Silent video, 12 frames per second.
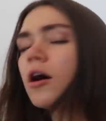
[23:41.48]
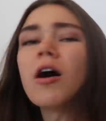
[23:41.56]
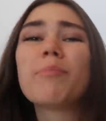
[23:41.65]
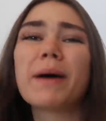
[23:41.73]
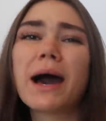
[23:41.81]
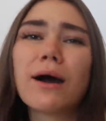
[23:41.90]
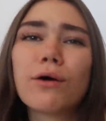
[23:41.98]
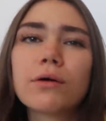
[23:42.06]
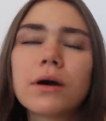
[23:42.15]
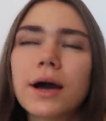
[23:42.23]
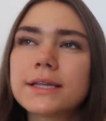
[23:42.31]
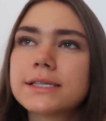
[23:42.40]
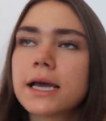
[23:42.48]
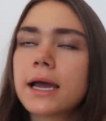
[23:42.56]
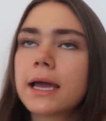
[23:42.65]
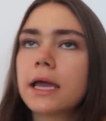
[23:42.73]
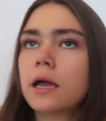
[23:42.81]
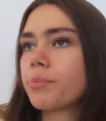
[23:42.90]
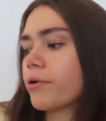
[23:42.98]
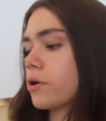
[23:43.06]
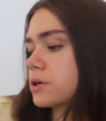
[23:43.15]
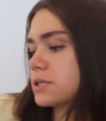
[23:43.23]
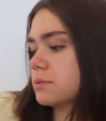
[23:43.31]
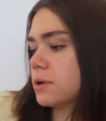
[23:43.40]
about, I'd say I eat
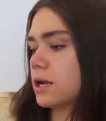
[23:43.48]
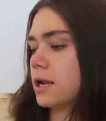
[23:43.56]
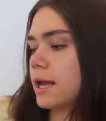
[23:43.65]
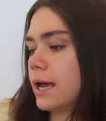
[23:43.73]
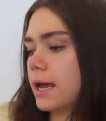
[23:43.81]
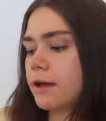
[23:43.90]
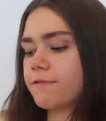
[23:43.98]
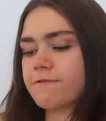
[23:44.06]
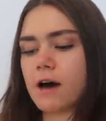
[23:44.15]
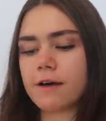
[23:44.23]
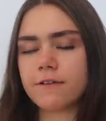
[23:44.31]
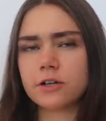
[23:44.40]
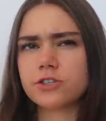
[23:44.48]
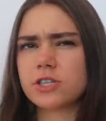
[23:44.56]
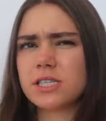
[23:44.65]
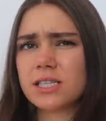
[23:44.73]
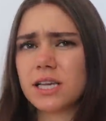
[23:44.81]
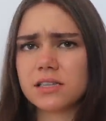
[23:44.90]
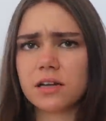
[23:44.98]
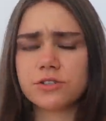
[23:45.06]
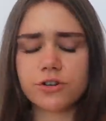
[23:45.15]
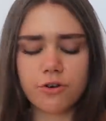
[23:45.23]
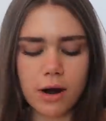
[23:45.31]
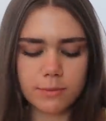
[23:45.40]
approximately 500,
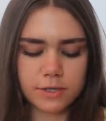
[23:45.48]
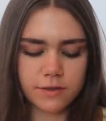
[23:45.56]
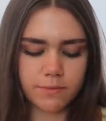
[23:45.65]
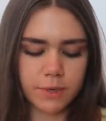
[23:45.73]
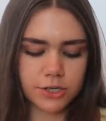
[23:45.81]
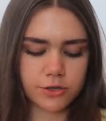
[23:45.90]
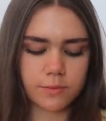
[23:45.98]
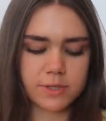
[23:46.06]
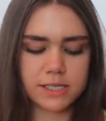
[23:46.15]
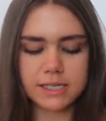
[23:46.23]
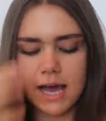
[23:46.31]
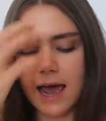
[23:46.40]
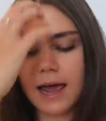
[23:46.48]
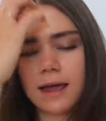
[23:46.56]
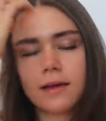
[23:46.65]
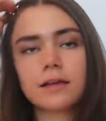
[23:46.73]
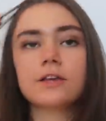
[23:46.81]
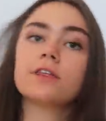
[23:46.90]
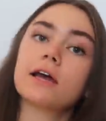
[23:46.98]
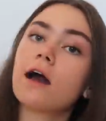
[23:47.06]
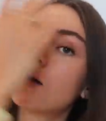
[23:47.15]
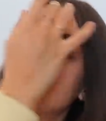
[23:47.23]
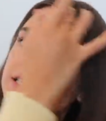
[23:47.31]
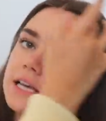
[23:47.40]
600 grams of mushrooms a day. You think
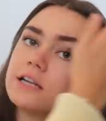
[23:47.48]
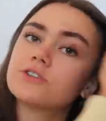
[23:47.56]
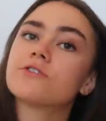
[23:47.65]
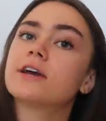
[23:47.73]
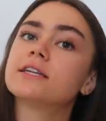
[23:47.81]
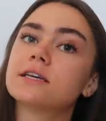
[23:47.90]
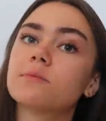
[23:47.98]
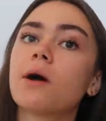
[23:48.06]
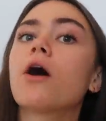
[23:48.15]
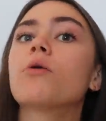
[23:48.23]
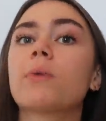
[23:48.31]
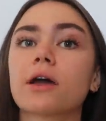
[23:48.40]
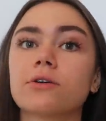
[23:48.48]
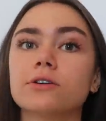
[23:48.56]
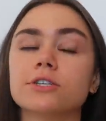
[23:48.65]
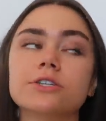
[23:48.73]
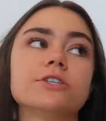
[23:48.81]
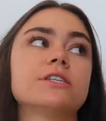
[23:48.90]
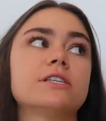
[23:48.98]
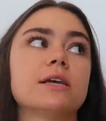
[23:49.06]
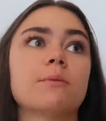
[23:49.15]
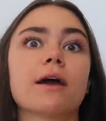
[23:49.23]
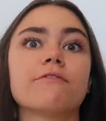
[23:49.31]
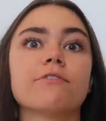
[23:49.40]
I'm exaggerating, but oh my god, you should
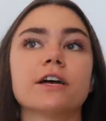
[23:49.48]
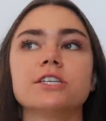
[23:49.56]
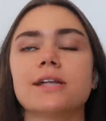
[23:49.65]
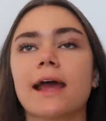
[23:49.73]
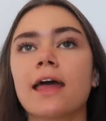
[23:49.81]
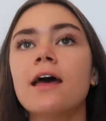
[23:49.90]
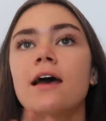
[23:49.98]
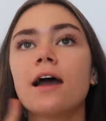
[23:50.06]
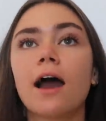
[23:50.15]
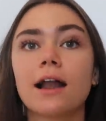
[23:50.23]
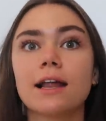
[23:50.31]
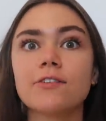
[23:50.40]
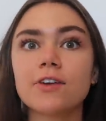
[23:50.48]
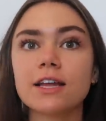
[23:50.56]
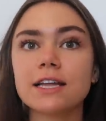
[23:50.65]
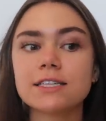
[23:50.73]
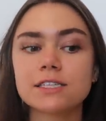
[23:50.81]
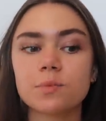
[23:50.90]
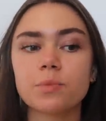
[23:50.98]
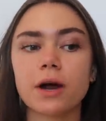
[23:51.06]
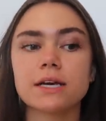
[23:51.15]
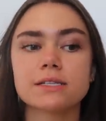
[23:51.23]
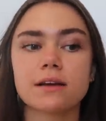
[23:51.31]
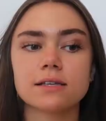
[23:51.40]
see my fridge. Like, Olivia needs to
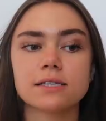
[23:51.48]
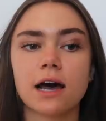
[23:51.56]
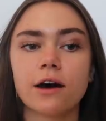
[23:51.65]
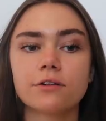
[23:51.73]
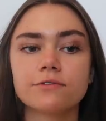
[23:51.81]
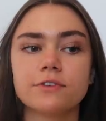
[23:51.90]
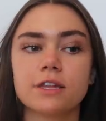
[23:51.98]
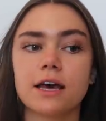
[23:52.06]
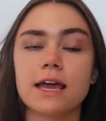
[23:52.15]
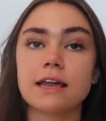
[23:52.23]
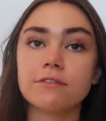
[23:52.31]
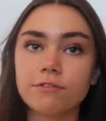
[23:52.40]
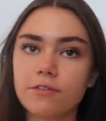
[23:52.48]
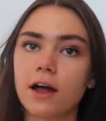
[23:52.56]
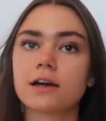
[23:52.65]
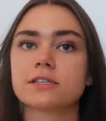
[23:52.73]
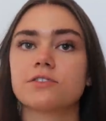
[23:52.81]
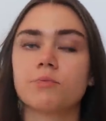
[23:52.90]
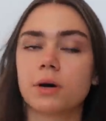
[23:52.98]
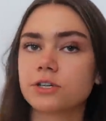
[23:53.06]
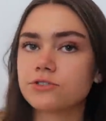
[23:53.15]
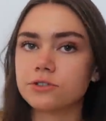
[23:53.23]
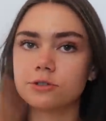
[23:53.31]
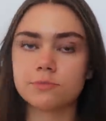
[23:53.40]
brace herself for the influx of
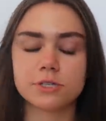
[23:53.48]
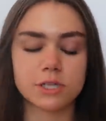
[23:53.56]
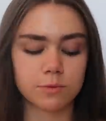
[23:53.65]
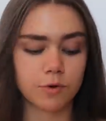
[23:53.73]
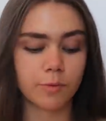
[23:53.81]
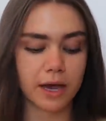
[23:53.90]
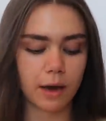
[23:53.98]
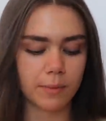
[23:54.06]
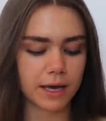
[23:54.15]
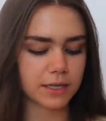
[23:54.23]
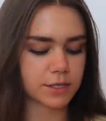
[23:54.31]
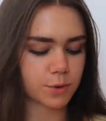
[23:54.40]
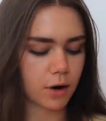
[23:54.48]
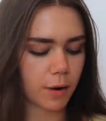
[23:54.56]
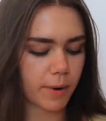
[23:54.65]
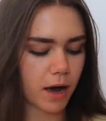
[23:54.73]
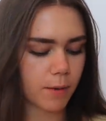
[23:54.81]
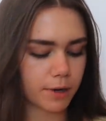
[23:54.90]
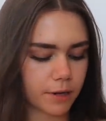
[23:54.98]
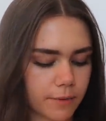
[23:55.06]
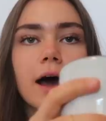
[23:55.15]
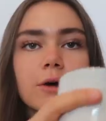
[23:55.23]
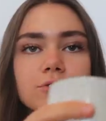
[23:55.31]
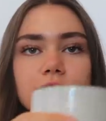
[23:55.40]
mushrooms that will be coming into our apartment.
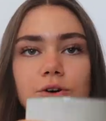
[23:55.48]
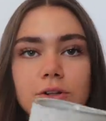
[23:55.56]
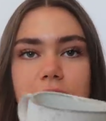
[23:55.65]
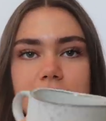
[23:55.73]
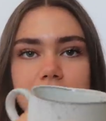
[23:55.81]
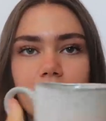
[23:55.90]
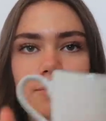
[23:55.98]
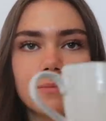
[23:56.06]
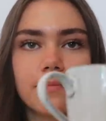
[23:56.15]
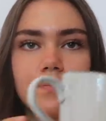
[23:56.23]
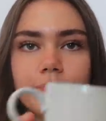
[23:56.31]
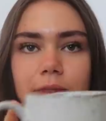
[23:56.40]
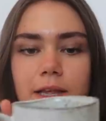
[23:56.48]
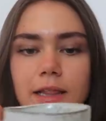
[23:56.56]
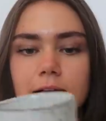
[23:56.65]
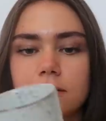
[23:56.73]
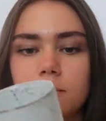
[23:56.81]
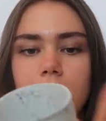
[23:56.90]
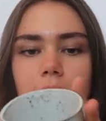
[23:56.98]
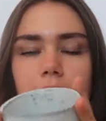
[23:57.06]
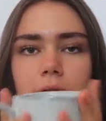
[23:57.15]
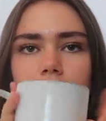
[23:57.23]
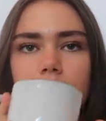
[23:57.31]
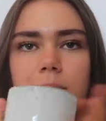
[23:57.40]
I also got this little
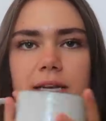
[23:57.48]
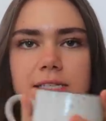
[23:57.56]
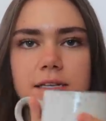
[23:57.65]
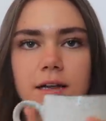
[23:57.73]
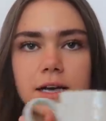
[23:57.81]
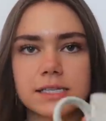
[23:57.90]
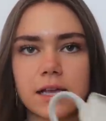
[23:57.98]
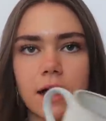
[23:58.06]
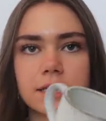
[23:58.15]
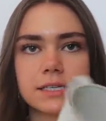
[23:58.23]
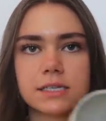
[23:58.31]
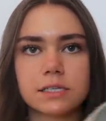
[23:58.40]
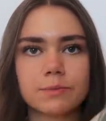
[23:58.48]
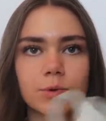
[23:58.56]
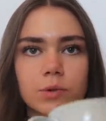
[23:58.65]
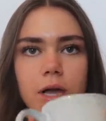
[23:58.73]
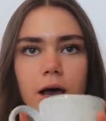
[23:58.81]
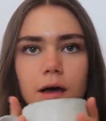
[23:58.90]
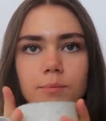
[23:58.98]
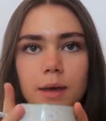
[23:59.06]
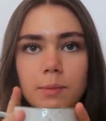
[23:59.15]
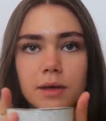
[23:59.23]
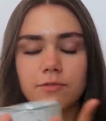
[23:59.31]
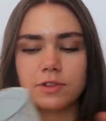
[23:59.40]
mug. I mean, it's a nice size. It's smaller,
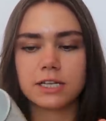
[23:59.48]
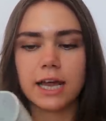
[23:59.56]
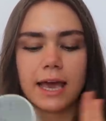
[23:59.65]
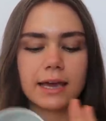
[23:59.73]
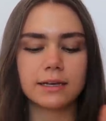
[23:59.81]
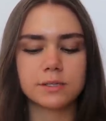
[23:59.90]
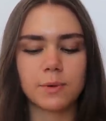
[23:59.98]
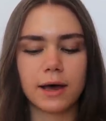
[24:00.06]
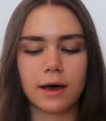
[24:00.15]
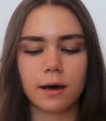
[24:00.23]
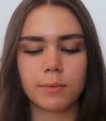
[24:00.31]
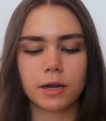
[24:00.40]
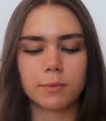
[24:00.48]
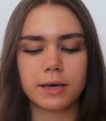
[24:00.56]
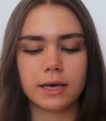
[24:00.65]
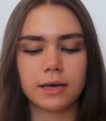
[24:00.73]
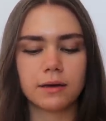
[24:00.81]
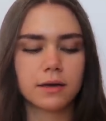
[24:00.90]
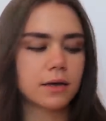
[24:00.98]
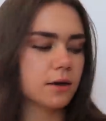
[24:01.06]
maybe for the days where I'm gonna be